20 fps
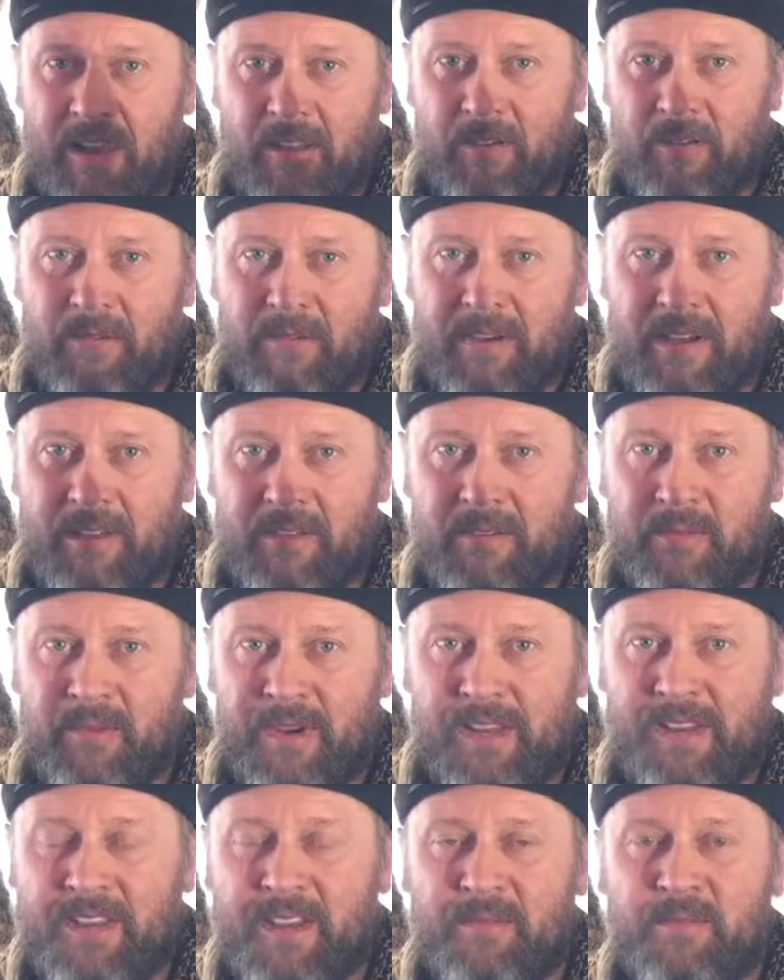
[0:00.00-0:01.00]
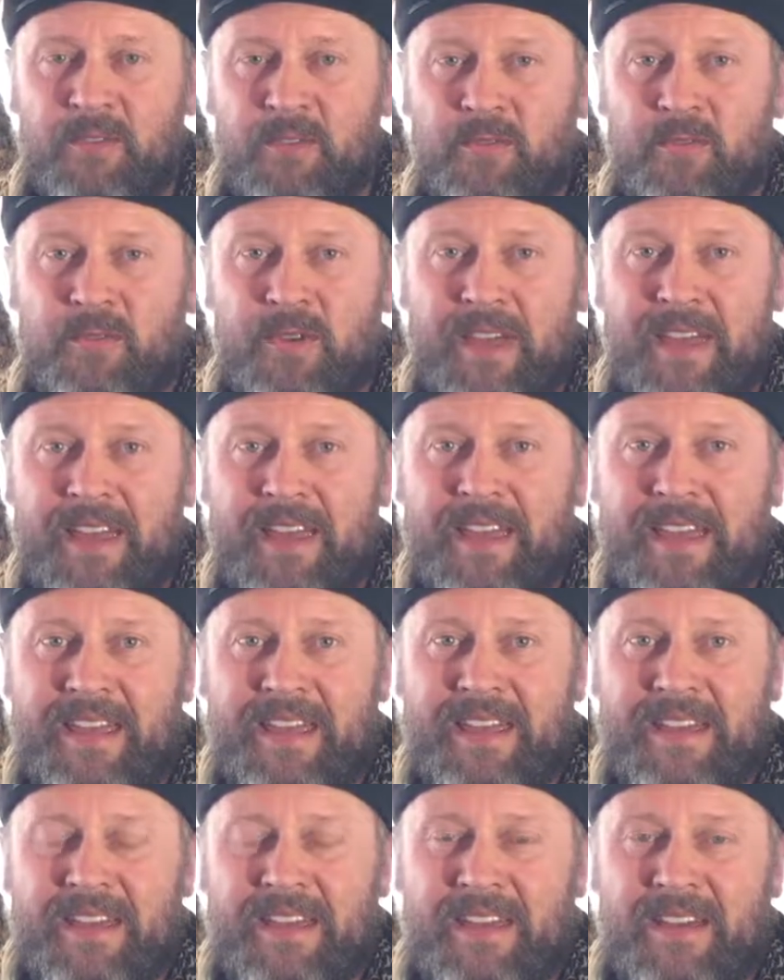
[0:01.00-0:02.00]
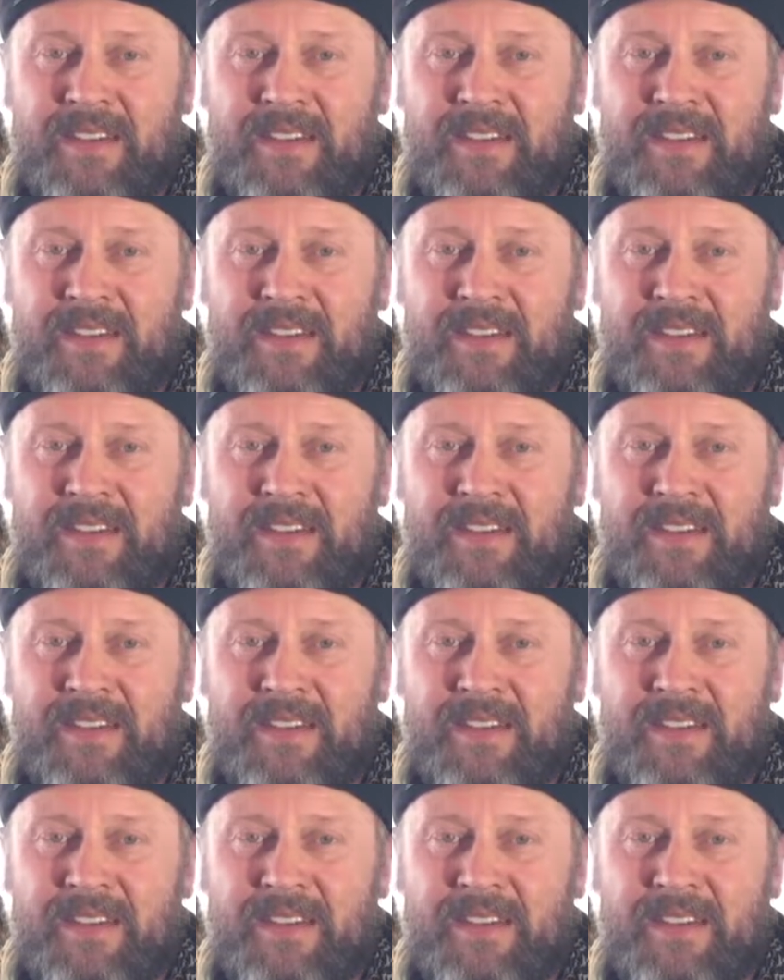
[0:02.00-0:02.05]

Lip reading: Hello and welcome to a